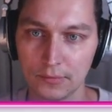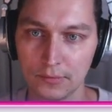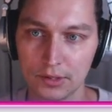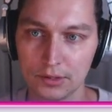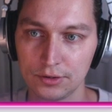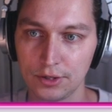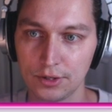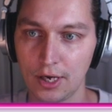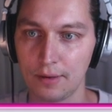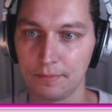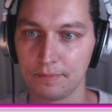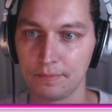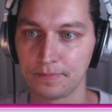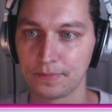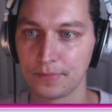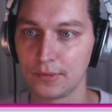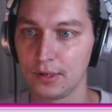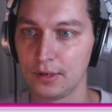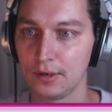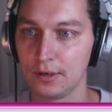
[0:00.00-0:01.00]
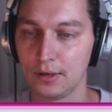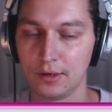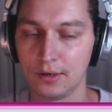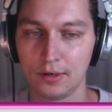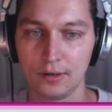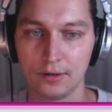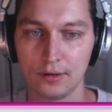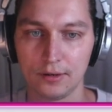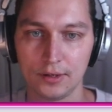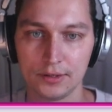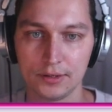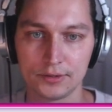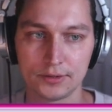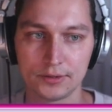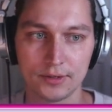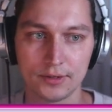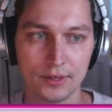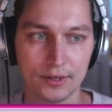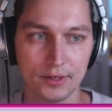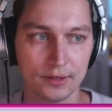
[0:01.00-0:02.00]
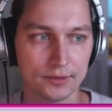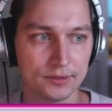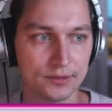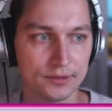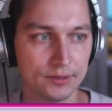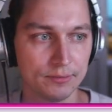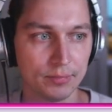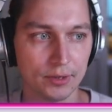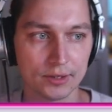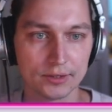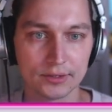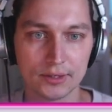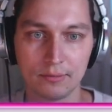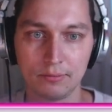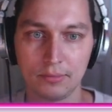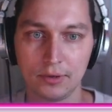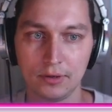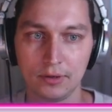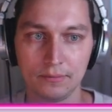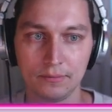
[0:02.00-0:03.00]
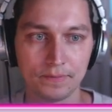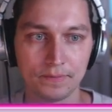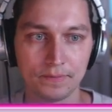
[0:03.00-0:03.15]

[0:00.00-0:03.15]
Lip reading: So yeah, that's the simple example.